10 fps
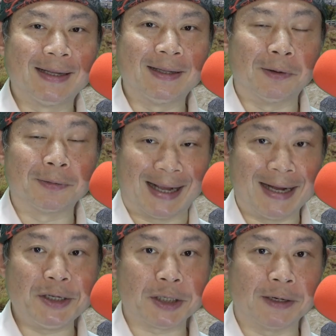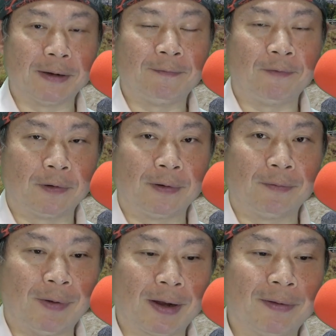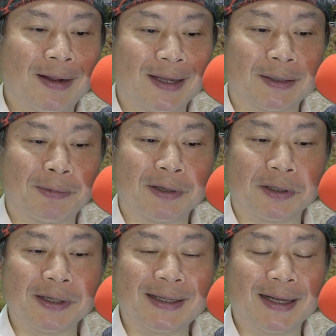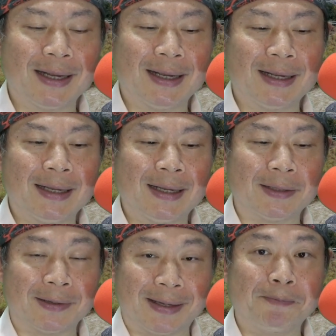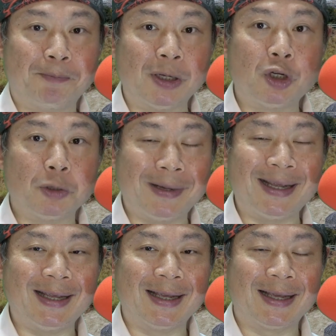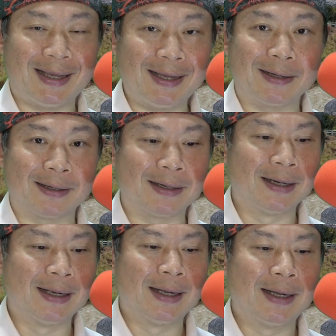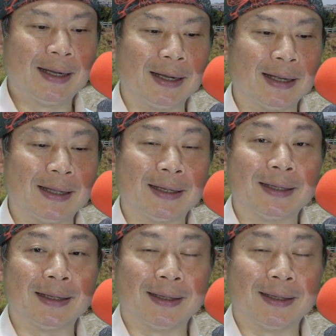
notation for regular expressions. So in BGP here, the